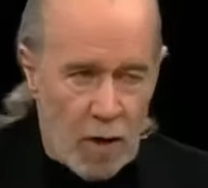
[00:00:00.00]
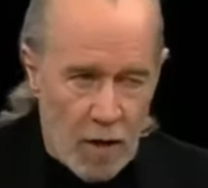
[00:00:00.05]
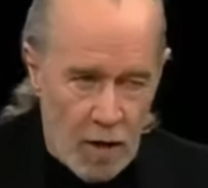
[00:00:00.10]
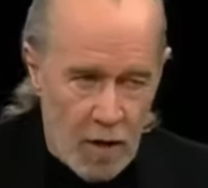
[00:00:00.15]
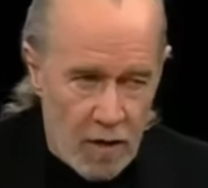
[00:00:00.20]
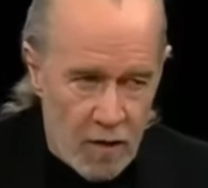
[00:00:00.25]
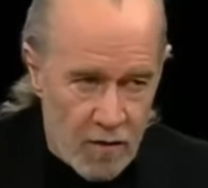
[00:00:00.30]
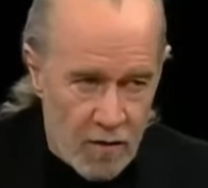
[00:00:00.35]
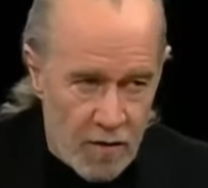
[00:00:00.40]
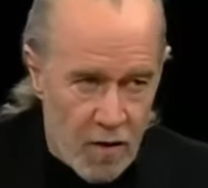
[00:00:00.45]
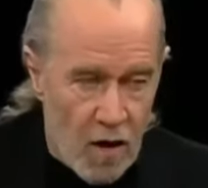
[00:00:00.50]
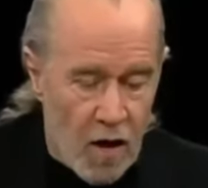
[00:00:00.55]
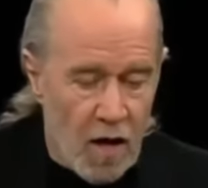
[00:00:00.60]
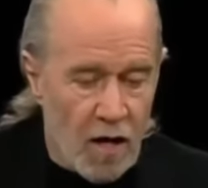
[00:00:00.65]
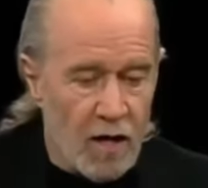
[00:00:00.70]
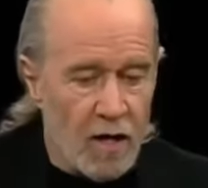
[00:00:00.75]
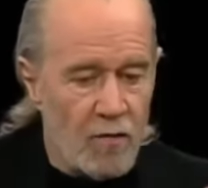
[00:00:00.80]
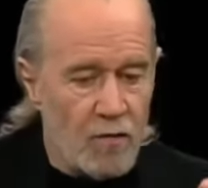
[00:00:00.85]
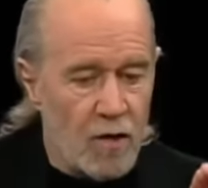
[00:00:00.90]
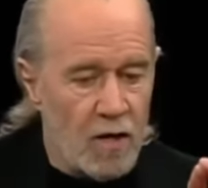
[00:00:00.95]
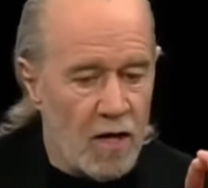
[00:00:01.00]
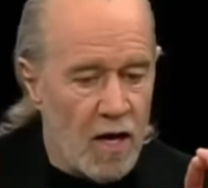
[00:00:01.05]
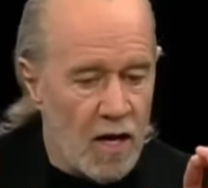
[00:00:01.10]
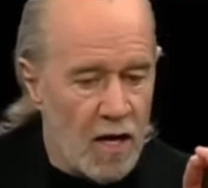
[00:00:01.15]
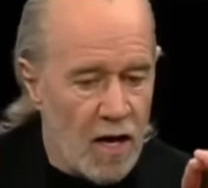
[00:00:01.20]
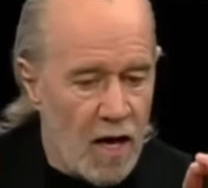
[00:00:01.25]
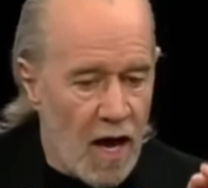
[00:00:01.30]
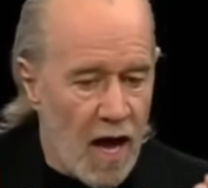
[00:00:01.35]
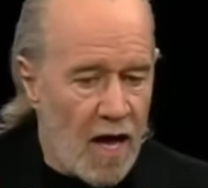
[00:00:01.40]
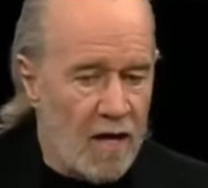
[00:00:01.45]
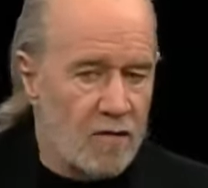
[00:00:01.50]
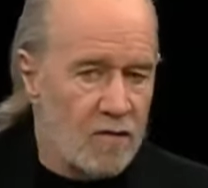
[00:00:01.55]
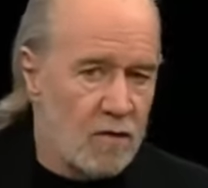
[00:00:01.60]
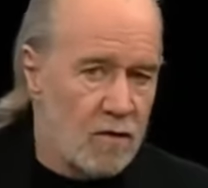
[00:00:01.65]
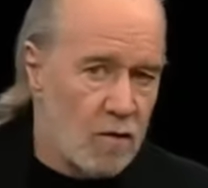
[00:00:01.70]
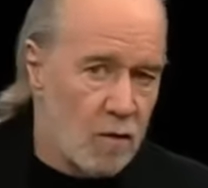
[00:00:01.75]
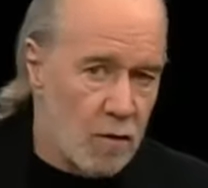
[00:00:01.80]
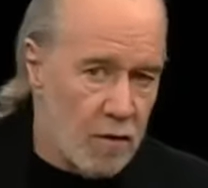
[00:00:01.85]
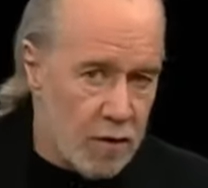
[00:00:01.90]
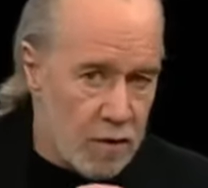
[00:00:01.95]
But it is an art. It has
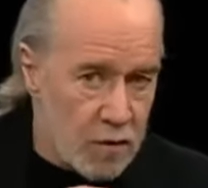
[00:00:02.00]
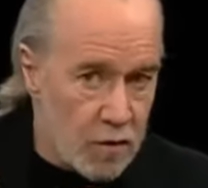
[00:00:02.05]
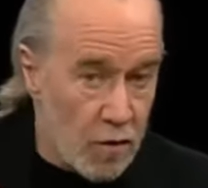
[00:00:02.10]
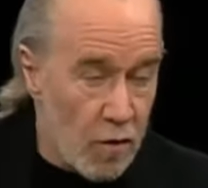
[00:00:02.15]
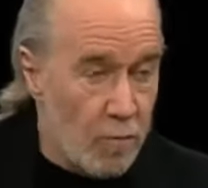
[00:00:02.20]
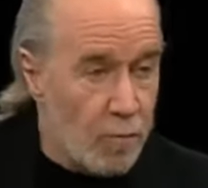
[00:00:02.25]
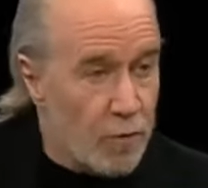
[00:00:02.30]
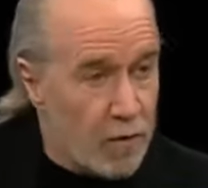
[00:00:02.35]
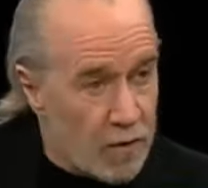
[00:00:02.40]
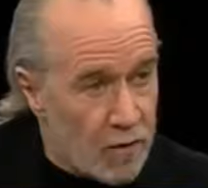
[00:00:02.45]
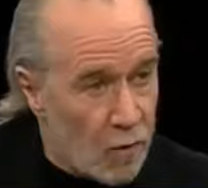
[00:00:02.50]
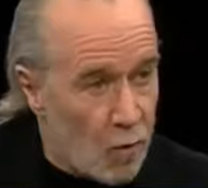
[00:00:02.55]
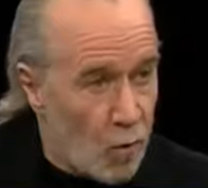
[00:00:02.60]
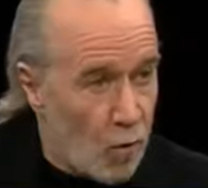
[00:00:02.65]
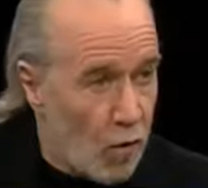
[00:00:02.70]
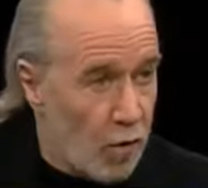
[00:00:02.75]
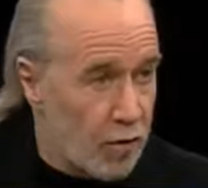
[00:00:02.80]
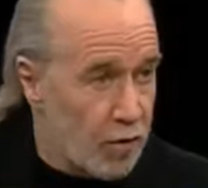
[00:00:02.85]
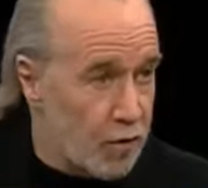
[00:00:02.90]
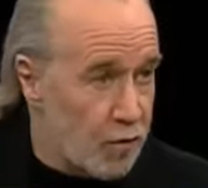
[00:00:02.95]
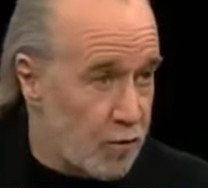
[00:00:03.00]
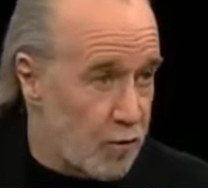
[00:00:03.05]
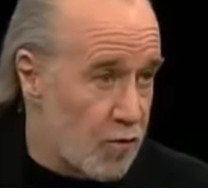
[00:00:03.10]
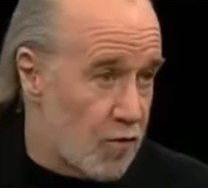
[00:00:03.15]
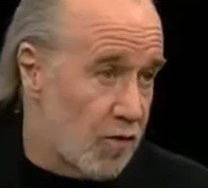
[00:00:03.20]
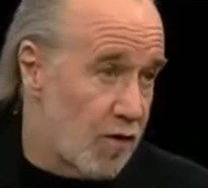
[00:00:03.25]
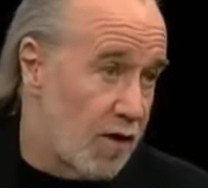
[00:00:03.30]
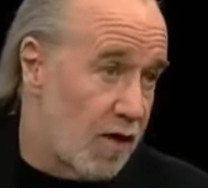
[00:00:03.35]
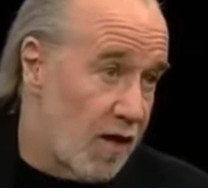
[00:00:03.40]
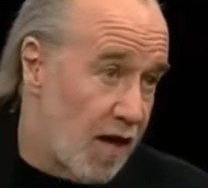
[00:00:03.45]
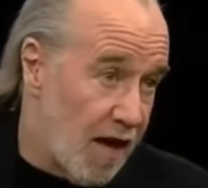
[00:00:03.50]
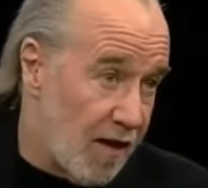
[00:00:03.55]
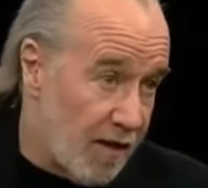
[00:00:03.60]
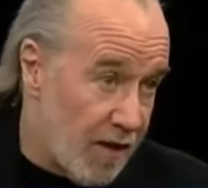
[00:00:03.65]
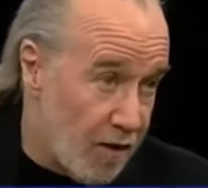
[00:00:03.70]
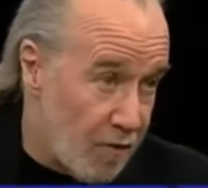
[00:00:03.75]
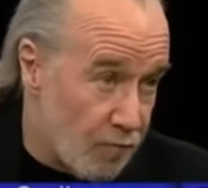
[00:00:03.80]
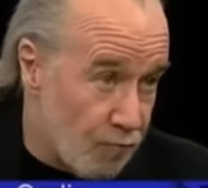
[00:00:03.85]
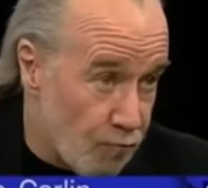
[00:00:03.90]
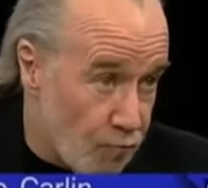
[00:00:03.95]
to do with interpreting the world as you see it
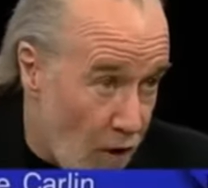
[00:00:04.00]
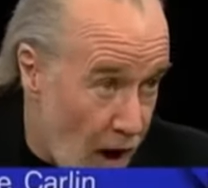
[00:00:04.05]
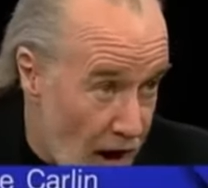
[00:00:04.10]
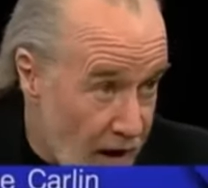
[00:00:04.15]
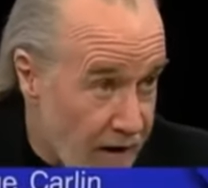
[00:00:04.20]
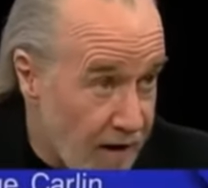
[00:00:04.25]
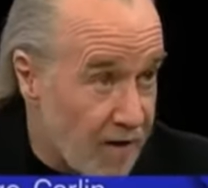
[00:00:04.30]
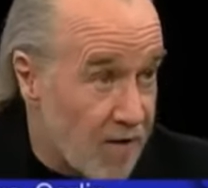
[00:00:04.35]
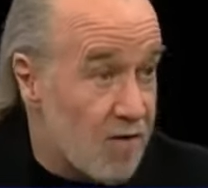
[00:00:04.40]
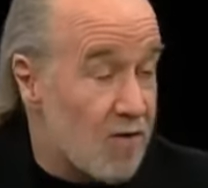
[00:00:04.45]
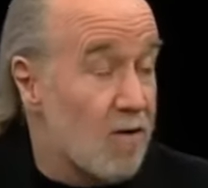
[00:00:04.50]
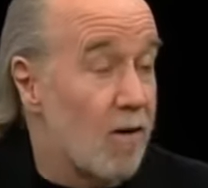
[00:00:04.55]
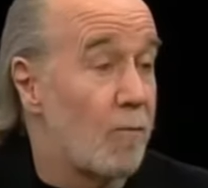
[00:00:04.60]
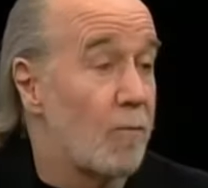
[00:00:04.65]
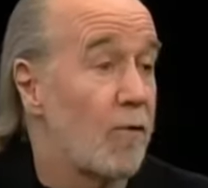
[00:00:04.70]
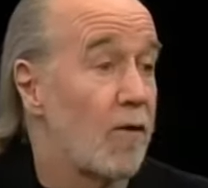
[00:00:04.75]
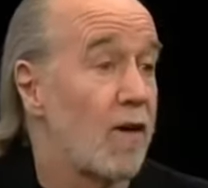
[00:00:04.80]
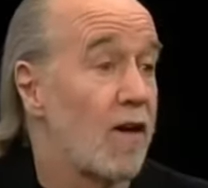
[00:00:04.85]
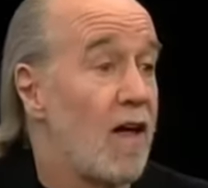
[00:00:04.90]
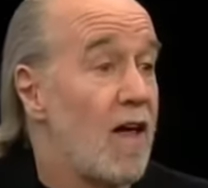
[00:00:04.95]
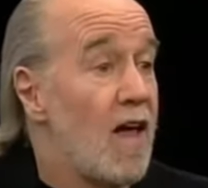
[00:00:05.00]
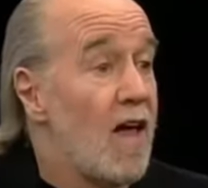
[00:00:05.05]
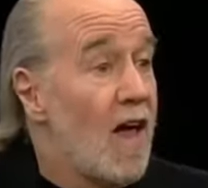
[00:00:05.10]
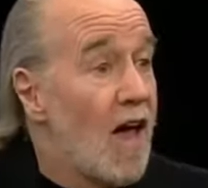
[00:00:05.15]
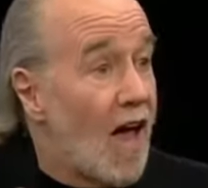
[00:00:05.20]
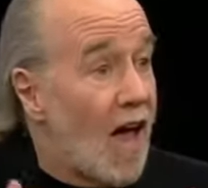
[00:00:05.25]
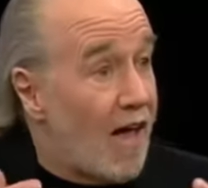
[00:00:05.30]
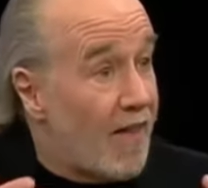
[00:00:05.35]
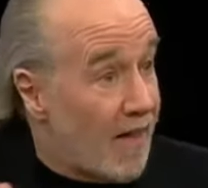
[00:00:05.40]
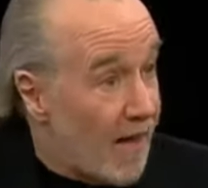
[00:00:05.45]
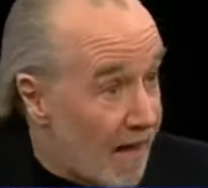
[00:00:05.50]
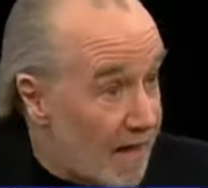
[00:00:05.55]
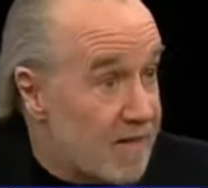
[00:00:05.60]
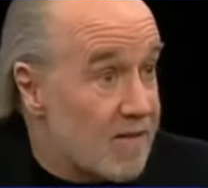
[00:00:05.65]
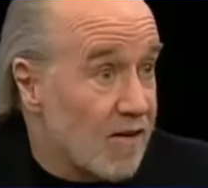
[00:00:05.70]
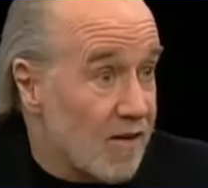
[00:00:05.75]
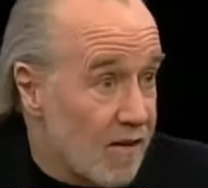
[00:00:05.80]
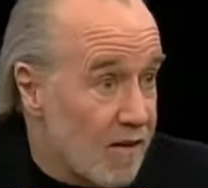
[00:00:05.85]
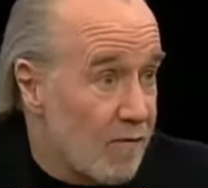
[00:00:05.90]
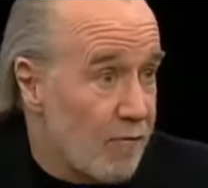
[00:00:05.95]
and then writing something and then
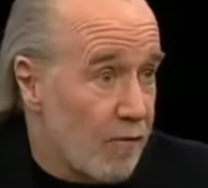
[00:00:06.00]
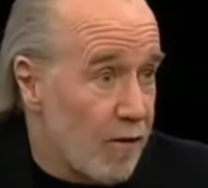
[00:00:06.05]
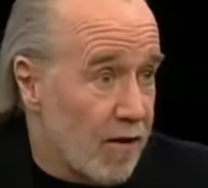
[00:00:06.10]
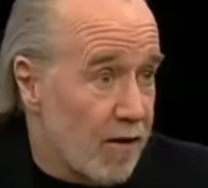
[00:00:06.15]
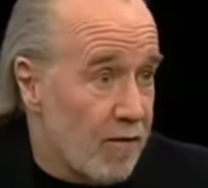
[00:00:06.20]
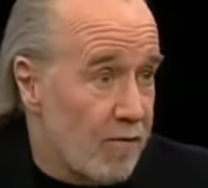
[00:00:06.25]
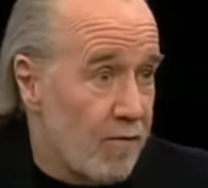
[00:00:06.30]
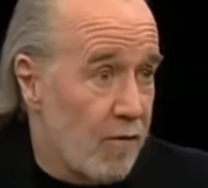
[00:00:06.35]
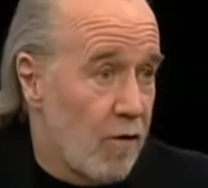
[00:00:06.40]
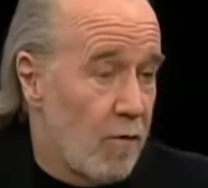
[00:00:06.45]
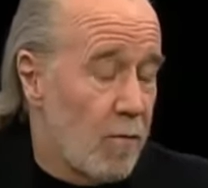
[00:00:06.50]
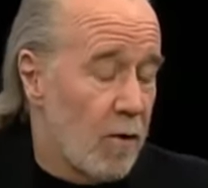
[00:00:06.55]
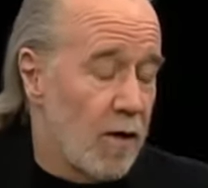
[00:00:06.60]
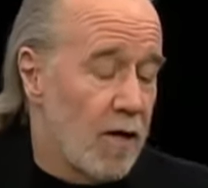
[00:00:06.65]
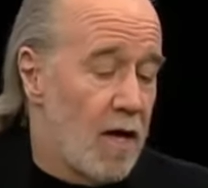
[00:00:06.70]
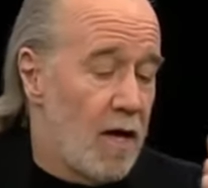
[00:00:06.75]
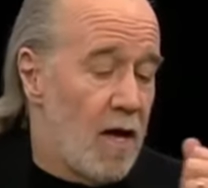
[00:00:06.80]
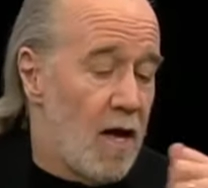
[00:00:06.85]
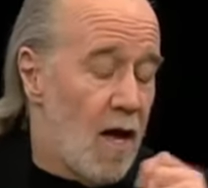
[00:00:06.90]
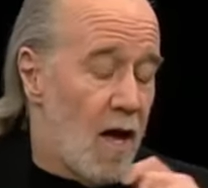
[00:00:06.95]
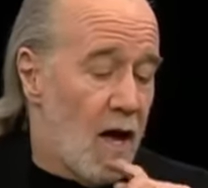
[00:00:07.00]
delivering it verbally.